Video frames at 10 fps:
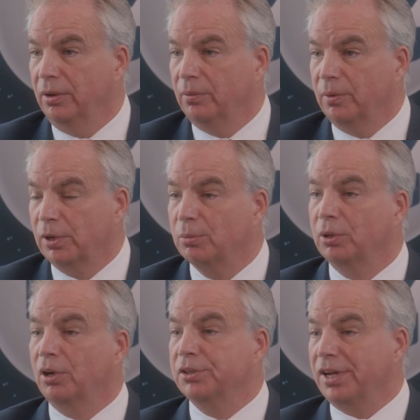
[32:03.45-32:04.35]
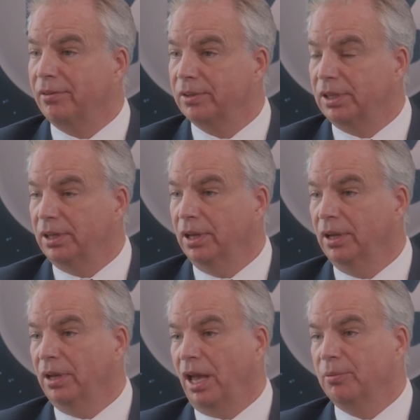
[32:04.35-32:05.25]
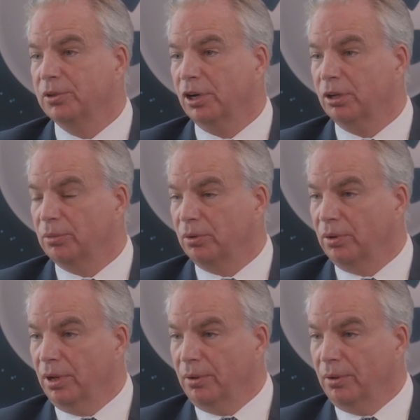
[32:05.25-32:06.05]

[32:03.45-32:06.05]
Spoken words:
When we're talking about longevity and we're talking about